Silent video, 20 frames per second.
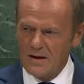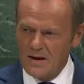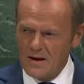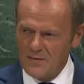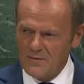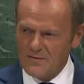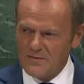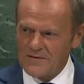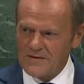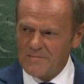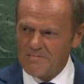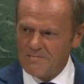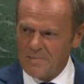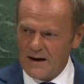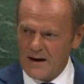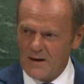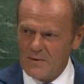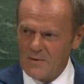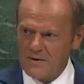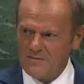If the
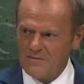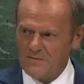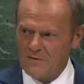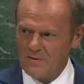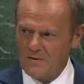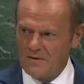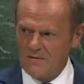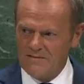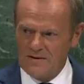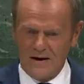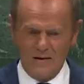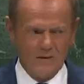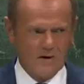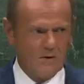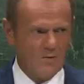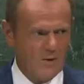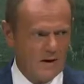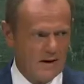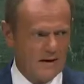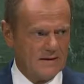powerful of
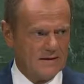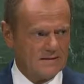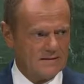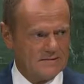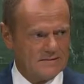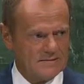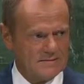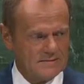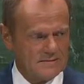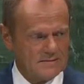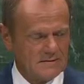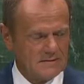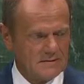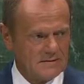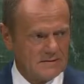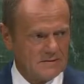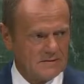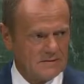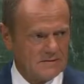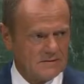our world
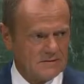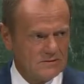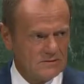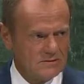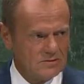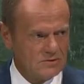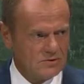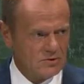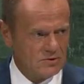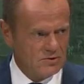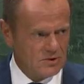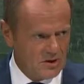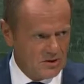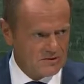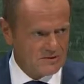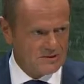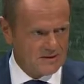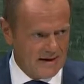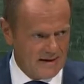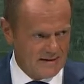do
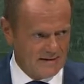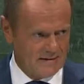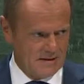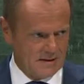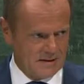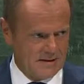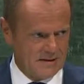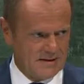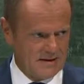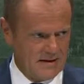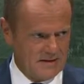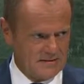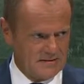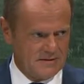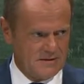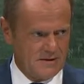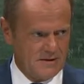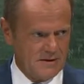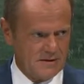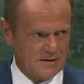not understand
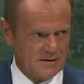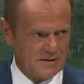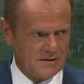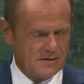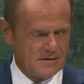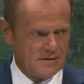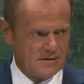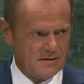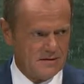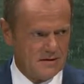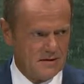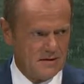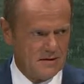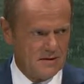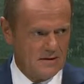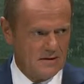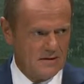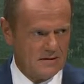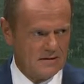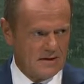this,
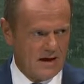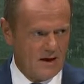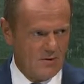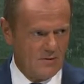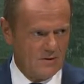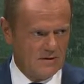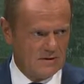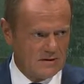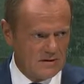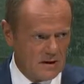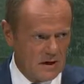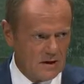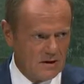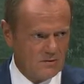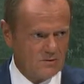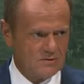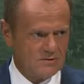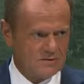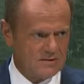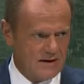they will
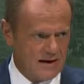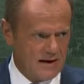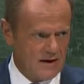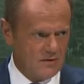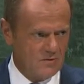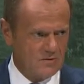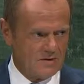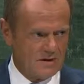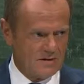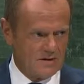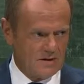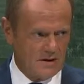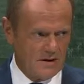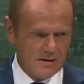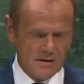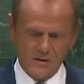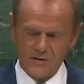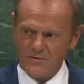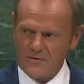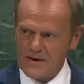go down in
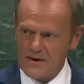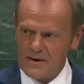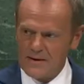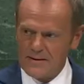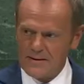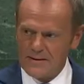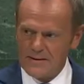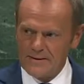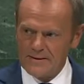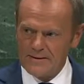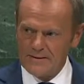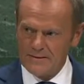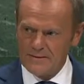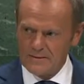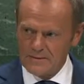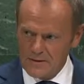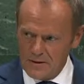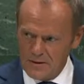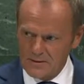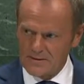history
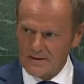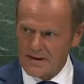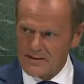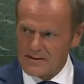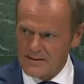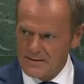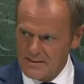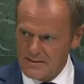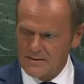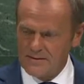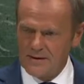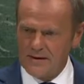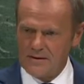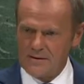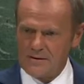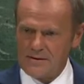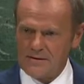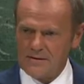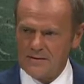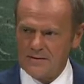not as
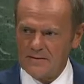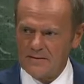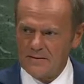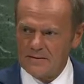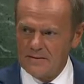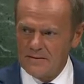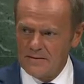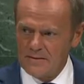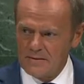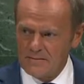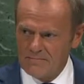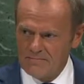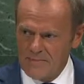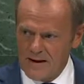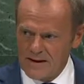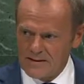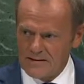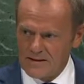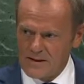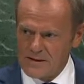leaders,
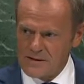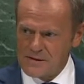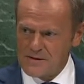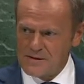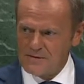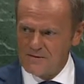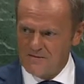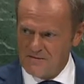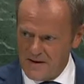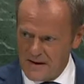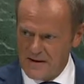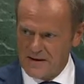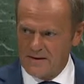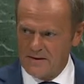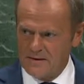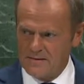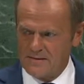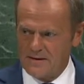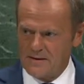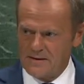but as
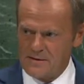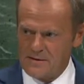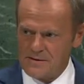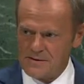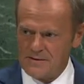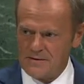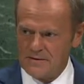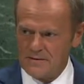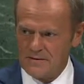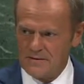fake leaders